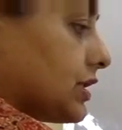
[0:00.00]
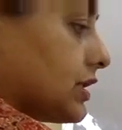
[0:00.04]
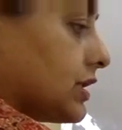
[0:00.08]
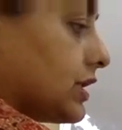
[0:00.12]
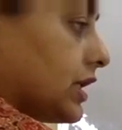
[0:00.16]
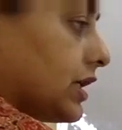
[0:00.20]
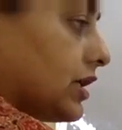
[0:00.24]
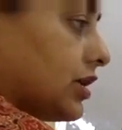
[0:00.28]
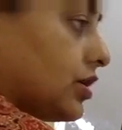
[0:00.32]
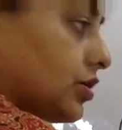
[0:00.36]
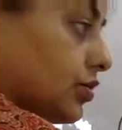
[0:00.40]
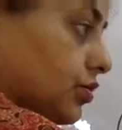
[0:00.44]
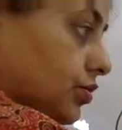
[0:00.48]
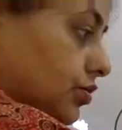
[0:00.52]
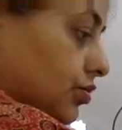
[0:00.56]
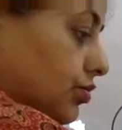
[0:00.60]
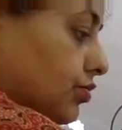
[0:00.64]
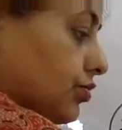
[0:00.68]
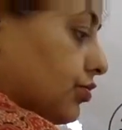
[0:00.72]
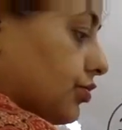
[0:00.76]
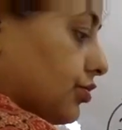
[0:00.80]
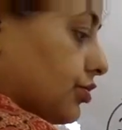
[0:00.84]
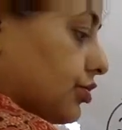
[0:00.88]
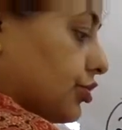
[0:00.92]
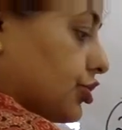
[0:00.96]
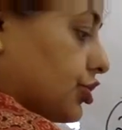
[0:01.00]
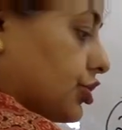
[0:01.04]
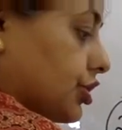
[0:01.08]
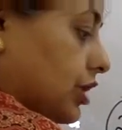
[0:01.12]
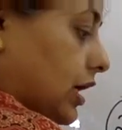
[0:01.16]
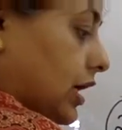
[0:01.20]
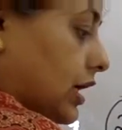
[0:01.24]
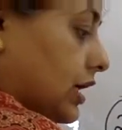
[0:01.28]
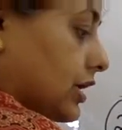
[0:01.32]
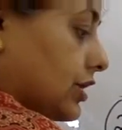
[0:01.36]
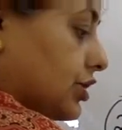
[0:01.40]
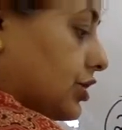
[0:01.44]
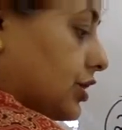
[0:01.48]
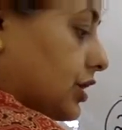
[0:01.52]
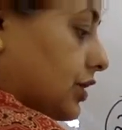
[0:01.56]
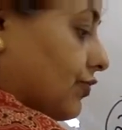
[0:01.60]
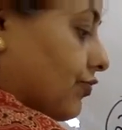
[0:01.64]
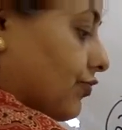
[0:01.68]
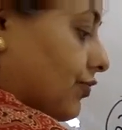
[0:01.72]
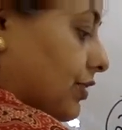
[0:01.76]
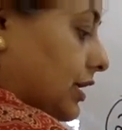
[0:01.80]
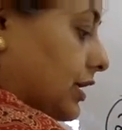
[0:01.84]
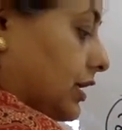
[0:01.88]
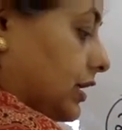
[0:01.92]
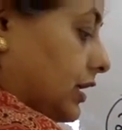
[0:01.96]
into charge
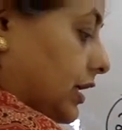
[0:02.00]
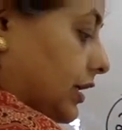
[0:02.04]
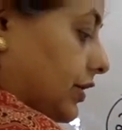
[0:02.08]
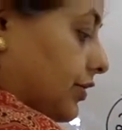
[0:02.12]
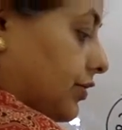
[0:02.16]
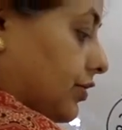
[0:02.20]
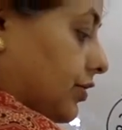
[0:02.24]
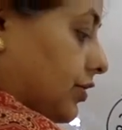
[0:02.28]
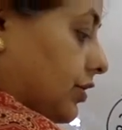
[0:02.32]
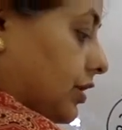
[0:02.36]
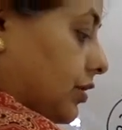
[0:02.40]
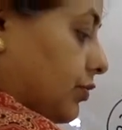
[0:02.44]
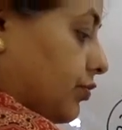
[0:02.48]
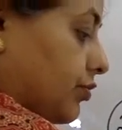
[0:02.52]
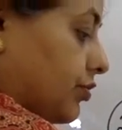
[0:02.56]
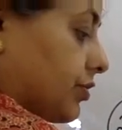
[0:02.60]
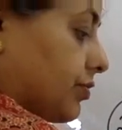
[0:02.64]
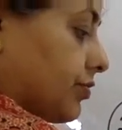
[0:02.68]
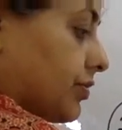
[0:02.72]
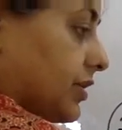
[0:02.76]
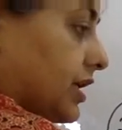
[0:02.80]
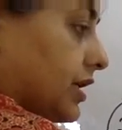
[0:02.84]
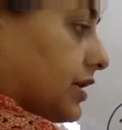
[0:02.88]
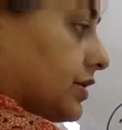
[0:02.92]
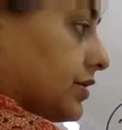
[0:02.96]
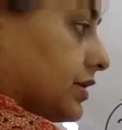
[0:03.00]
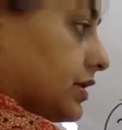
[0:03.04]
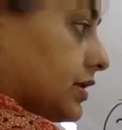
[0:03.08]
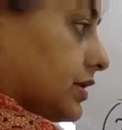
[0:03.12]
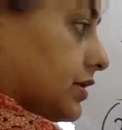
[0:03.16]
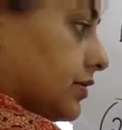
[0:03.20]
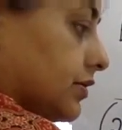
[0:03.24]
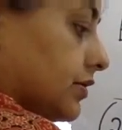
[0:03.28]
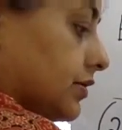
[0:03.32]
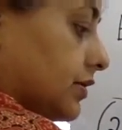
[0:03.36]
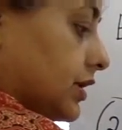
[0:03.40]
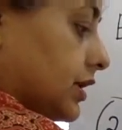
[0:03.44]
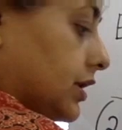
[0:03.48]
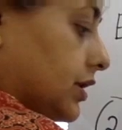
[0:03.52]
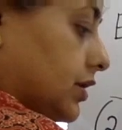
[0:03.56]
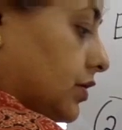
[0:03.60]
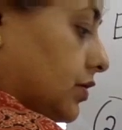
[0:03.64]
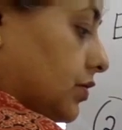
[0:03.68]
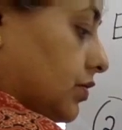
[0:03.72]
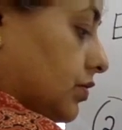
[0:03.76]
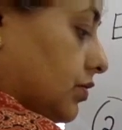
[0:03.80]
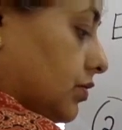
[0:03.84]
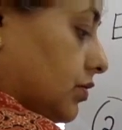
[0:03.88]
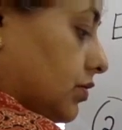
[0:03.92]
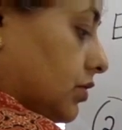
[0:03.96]
in one electron. I'll put a minus here,
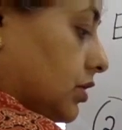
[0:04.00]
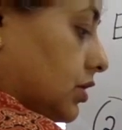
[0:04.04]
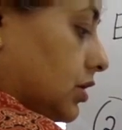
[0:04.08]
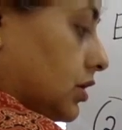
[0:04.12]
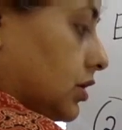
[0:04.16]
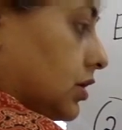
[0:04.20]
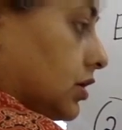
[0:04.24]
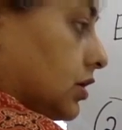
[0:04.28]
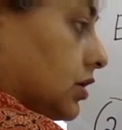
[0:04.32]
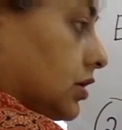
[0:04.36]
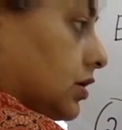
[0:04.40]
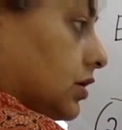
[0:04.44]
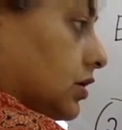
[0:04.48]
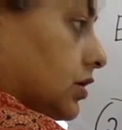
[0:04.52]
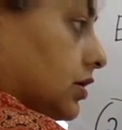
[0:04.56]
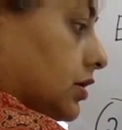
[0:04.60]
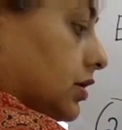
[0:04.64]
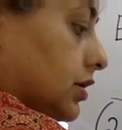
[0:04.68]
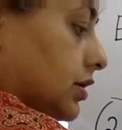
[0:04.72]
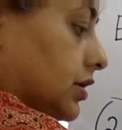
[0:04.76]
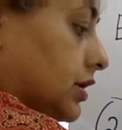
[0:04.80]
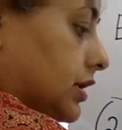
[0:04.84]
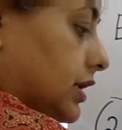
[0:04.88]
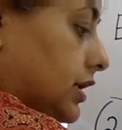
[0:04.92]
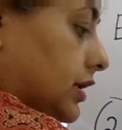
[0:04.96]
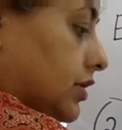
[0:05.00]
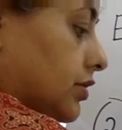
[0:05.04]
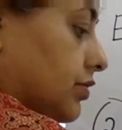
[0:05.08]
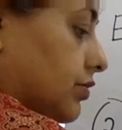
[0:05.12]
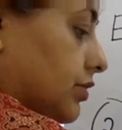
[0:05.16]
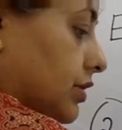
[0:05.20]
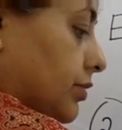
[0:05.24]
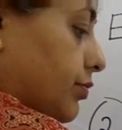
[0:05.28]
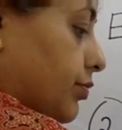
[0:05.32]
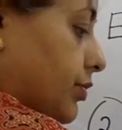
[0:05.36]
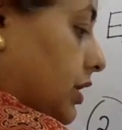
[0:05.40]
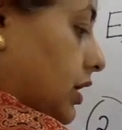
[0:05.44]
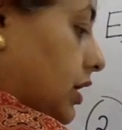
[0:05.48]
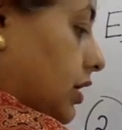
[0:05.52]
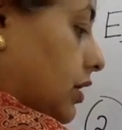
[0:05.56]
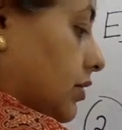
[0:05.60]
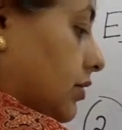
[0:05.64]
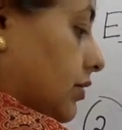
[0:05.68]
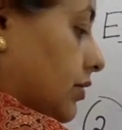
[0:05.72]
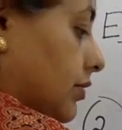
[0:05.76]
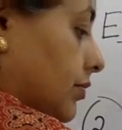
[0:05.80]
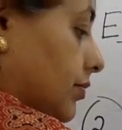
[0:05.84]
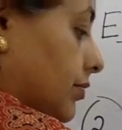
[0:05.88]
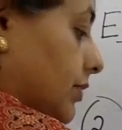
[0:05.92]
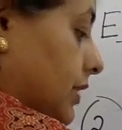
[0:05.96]
into 10 to the
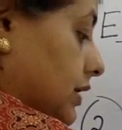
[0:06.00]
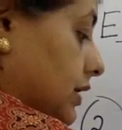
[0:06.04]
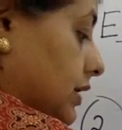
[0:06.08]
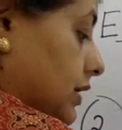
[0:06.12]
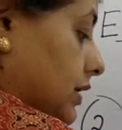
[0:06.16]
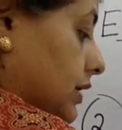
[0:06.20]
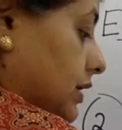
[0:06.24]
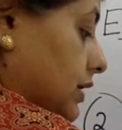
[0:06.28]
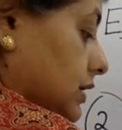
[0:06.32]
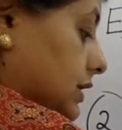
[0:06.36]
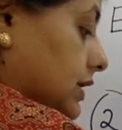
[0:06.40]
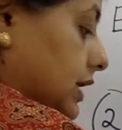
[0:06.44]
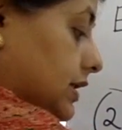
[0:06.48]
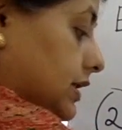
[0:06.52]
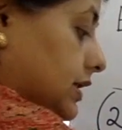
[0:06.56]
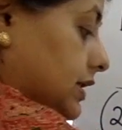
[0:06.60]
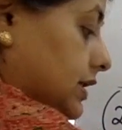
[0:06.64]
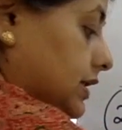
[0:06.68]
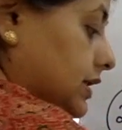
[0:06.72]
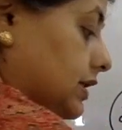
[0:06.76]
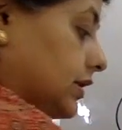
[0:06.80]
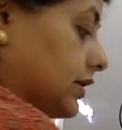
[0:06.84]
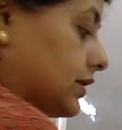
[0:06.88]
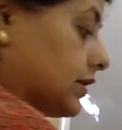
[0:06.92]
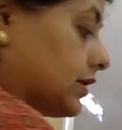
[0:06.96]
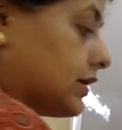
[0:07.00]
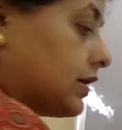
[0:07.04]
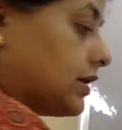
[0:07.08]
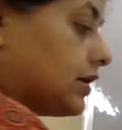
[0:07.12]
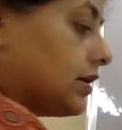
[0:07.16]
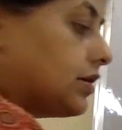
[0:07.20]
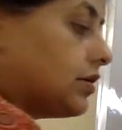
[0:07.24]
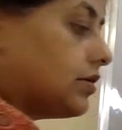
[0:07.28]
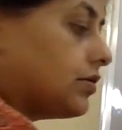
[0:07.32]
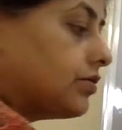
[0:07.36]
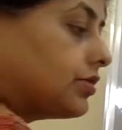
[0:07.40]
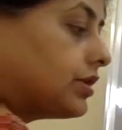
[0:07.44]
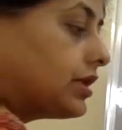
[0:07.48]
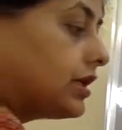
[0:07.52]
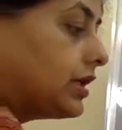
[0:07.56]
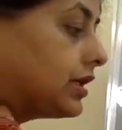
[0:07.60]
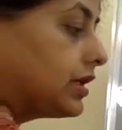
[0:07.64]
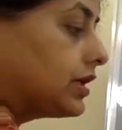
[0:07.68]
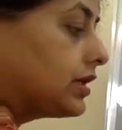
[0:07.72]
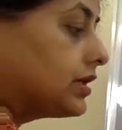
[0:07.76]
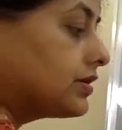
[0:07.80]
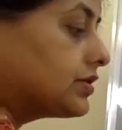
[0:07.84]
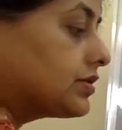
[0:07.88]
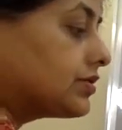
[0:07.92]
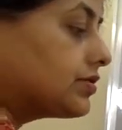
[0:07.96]
power minus 19.
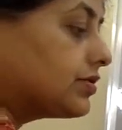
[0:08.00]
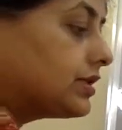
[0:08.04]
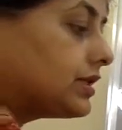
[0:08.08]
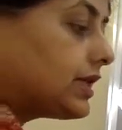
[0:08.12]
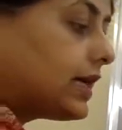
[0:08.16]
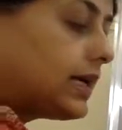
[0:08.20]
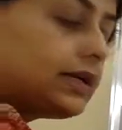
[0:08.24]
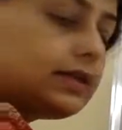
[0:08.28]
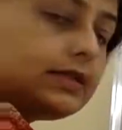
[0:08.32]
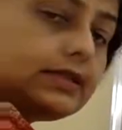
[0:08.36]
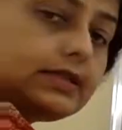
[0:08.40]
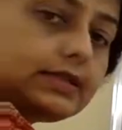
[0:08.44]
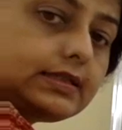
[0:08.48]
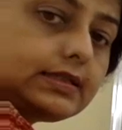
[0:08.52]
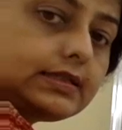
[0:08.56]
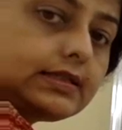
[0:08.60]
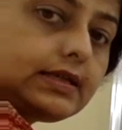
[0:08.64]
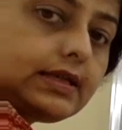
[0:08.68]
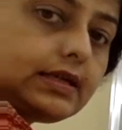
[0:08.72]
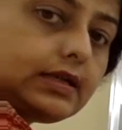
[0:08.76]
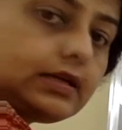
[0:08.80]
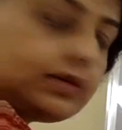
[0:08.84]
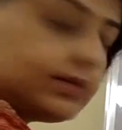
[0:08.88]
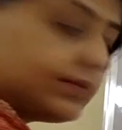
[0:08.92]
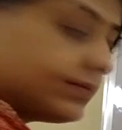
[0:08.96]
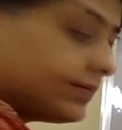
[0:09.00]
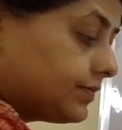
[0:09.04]
Okay, so that is the